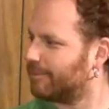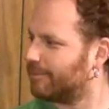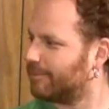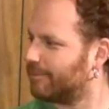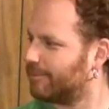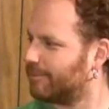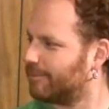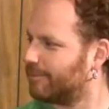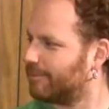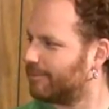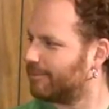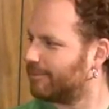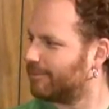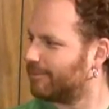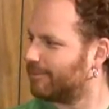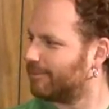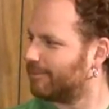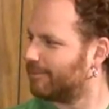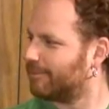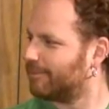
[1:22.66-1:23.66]

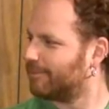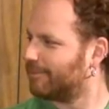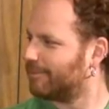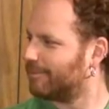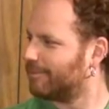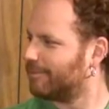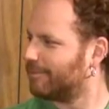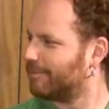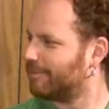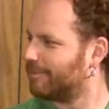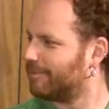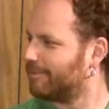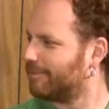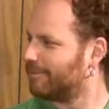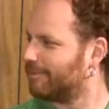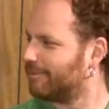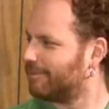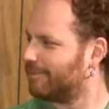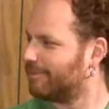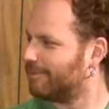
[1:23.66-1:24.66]

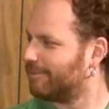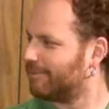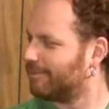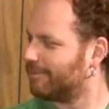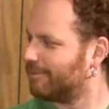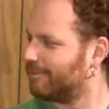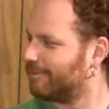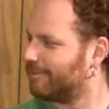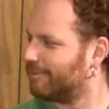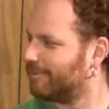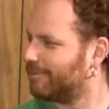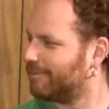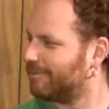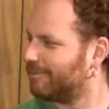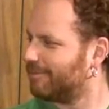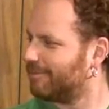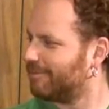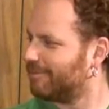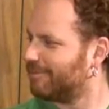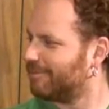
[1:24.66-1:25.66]

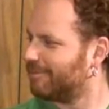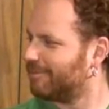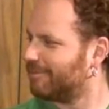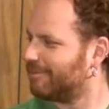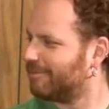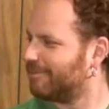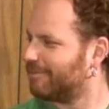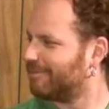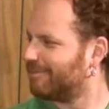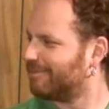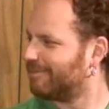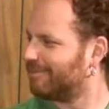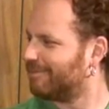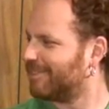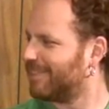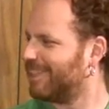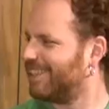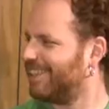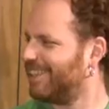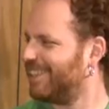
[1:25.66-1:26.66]

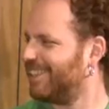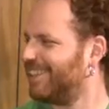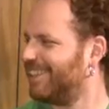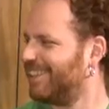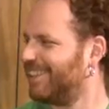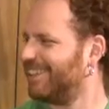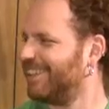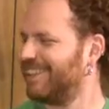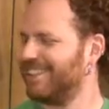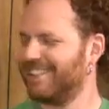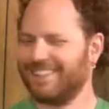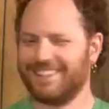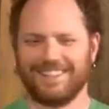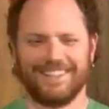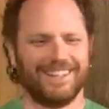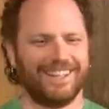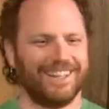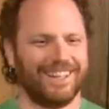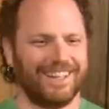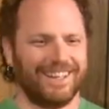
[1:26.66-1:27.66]

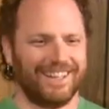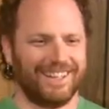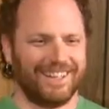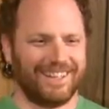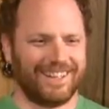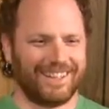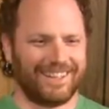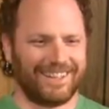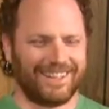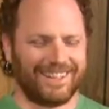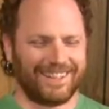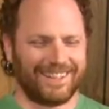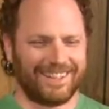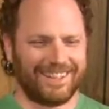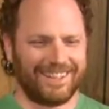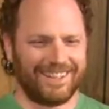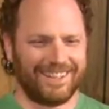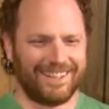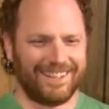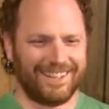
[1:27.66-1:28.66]

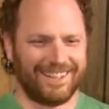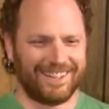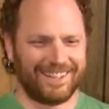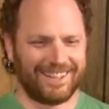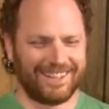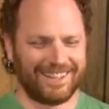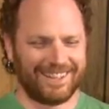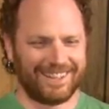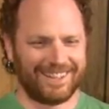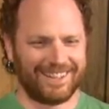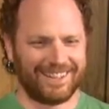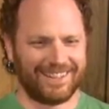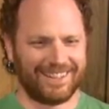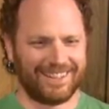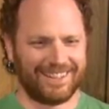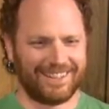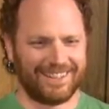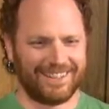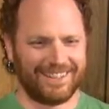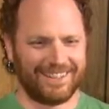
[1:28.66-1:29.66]

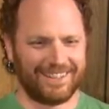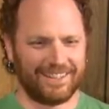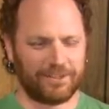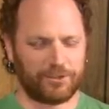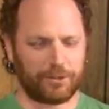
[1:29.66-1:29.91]
This person isn't speaking.